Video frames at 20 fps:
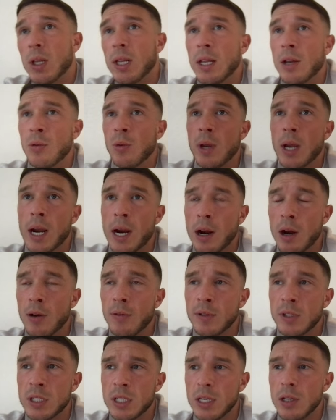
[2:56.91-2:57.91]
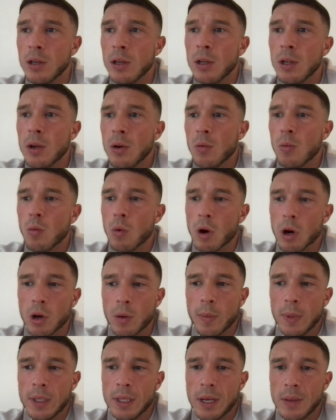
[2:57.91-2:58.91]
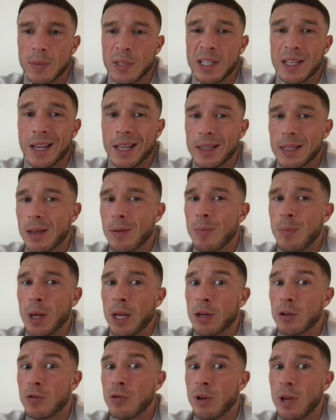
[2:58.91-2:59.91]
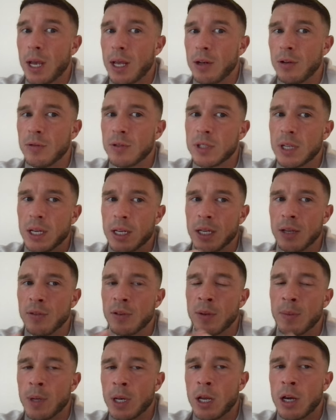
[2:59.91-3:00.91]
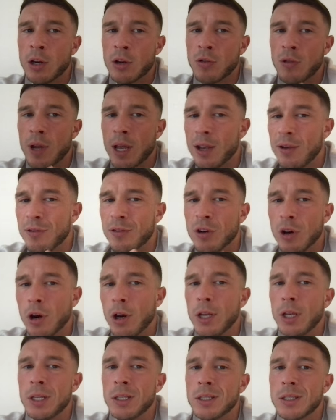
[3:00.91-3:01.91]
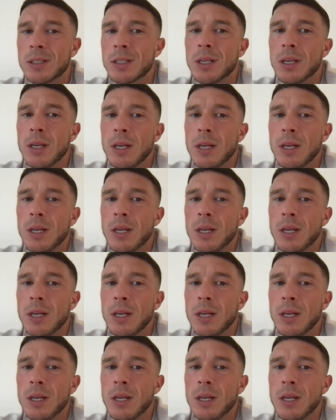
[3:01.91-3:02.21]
Now, we are obviously working with them to get them better creatives and give them a lot of creative guidance